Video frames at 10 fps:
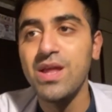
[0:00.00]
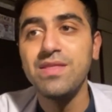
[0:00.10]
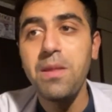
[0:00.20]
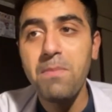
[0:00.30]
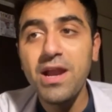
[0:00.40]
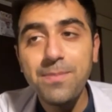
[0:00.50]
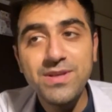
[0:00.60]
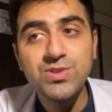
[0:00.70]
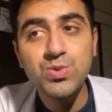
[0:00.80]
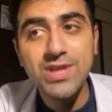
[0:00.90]
there might be
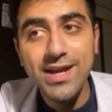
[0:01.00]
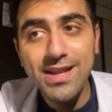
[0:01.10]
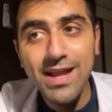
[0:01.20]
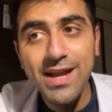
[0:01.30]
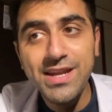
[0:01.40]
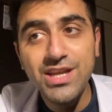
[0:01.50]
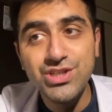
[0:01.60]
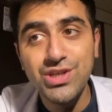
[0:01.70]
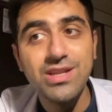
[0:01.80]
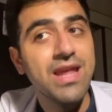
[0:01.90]
suicidal
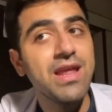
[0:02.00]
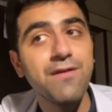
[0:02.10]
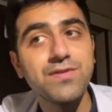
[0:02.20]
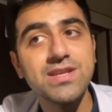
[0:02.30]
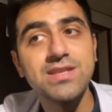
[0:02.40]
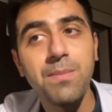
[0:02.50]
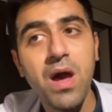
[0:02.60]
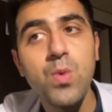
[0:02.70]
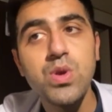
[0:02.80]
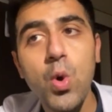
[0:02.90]
ideation, and if they
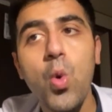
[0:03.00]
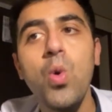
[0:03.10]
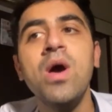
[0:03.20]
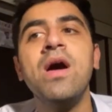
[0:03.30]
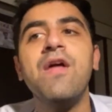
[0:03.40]
somehow know